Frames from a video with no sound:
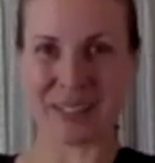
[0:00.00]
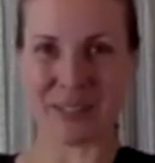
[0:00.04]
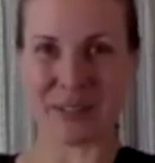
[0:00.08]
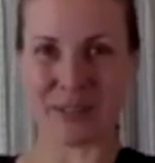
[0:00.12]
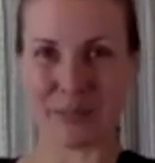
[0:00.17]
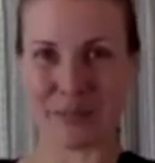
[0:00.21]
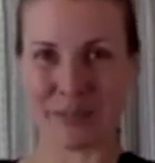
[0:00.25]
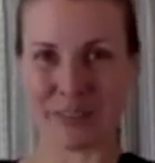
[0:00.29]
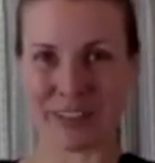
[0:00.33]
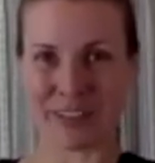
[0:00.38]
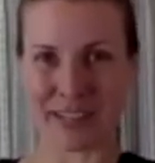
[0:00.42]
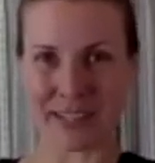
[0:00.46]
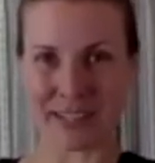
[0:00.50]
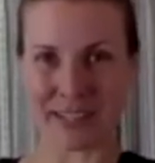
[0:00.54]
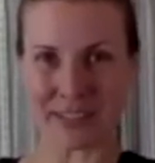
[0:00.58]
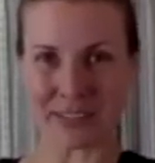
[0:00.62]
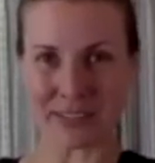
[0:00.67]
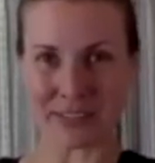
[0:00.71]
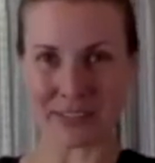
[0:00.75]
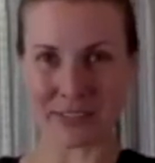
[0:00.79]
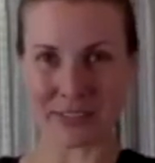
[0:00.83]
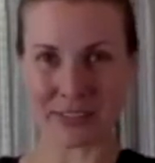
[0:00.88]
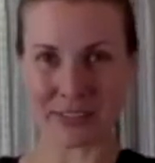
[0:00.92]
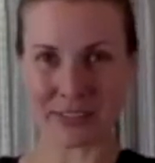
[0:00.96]
hip
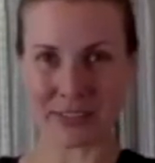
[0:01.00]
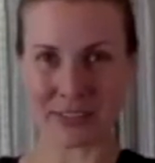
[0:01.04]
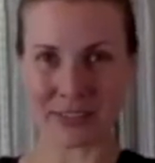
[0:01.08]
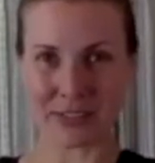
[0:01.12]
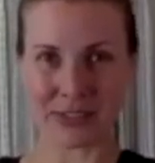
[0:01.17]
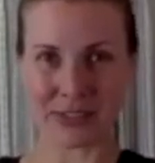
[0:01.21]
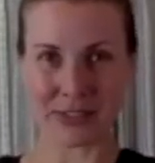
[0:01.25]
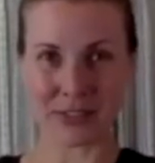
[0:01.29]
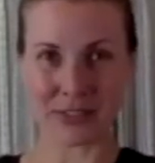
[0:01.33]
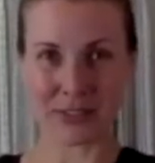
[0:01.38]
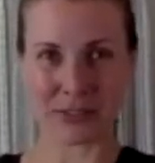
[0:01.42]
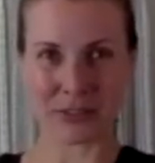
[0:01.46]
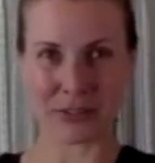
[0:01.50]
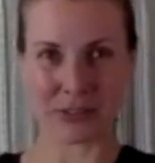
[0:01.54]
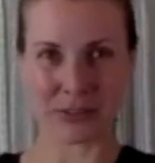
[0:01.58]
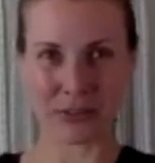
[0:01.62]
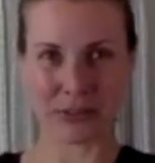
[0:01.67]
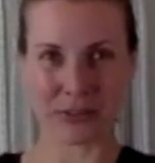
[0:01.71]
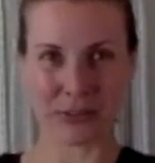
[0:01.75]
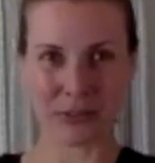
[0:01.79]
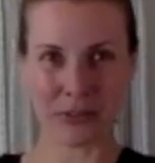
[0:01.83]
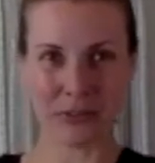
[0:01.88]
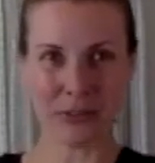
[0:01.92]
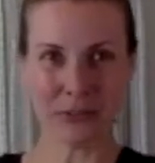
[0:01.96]
flexor
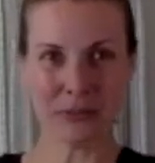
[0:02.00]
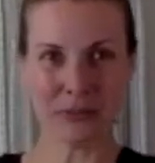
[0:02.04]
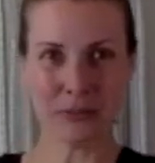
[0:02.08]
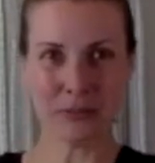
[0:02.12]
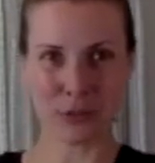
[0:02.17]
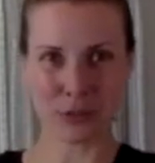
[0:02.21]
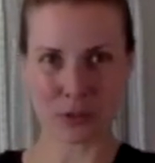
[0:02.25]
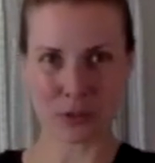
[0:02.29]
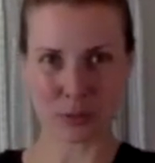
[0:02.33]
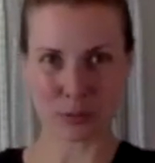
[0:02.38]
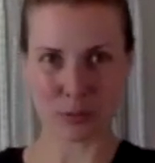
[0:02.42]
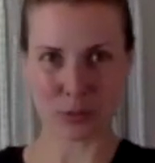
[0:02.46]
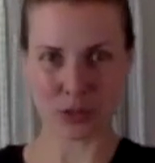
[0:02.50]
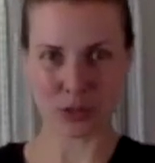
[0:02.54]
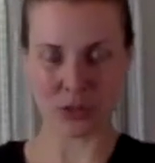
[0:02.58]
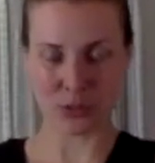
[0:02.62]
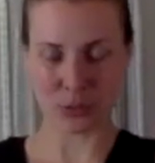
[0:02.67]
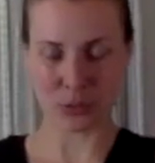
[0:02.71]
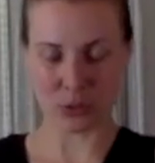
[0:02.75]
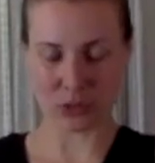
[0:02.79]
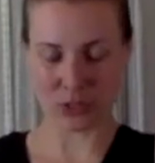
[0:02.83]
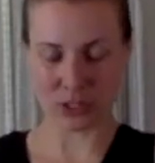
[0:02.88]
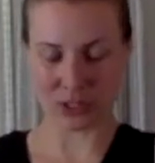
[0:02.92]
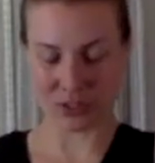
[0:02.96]
with the breath
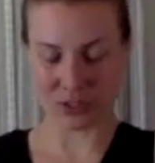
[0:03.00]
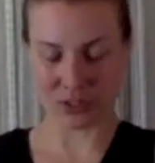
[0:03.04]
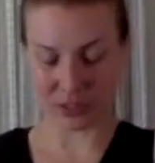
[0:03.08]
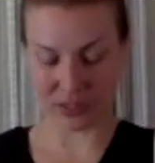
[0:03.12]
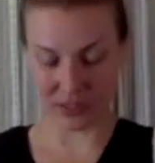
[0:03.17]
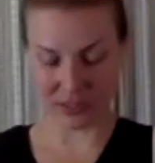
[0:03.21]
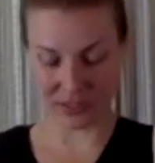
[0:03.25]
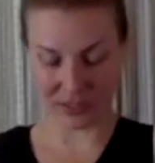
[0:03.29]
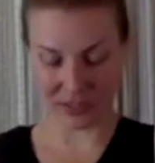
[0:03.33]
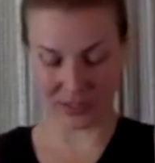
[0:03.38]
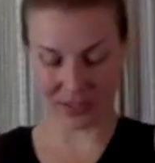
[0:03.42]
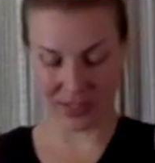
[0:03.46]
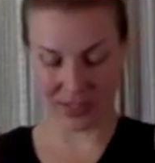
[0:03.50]
work here into the